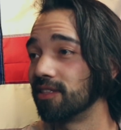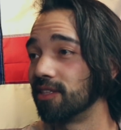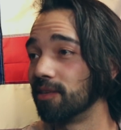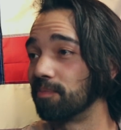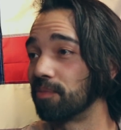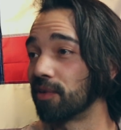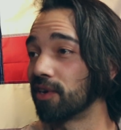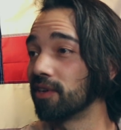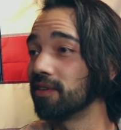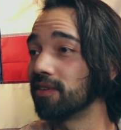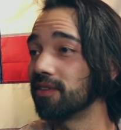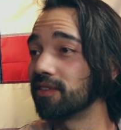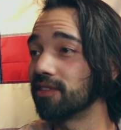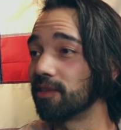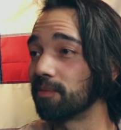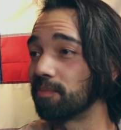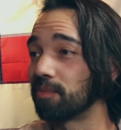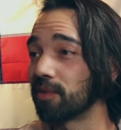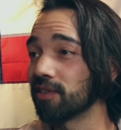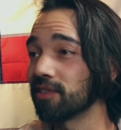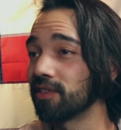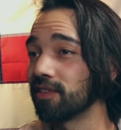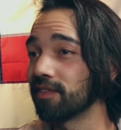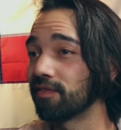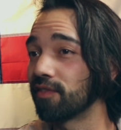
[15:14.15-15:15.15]
The
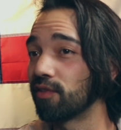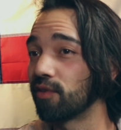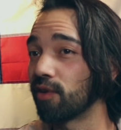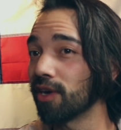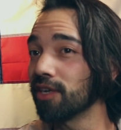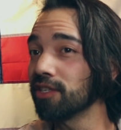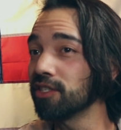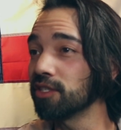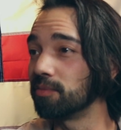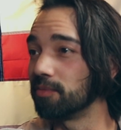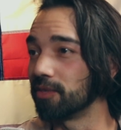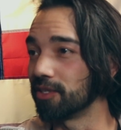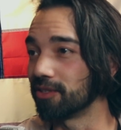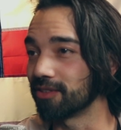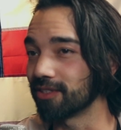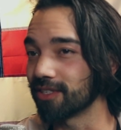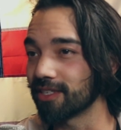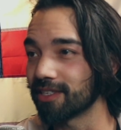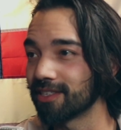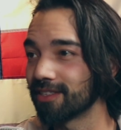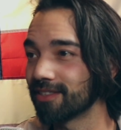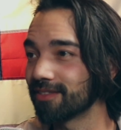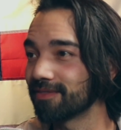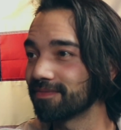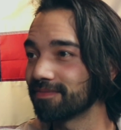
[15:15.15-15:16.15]
birth of grunge music.